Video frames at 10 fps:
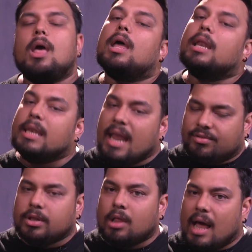
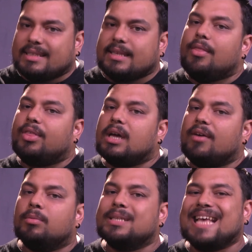Nevertheless, the
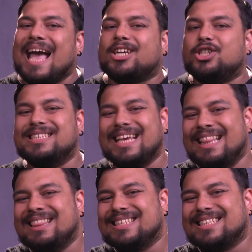government's actions
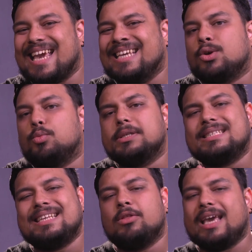in this case will
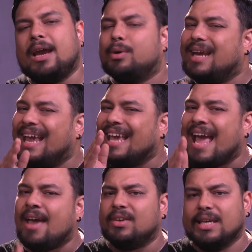still carry a
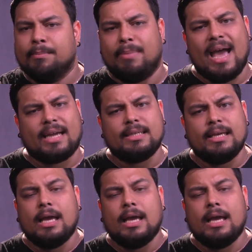heavy impact,